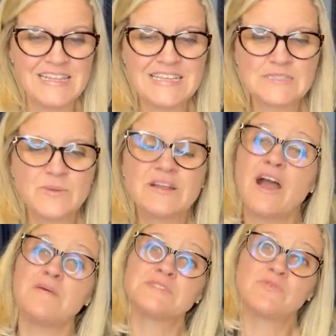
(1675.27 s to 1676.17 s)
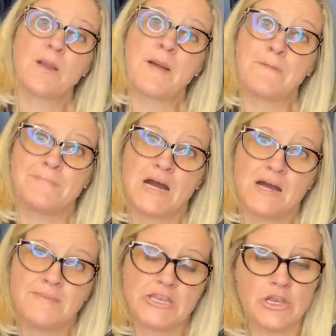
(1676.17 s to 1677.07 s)
This one comes from
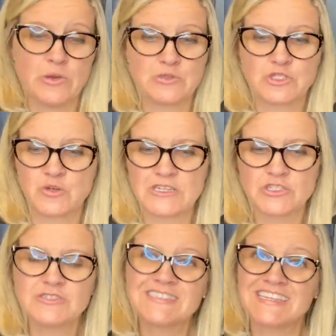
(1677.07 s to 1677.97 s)
Mom Knows Treasures.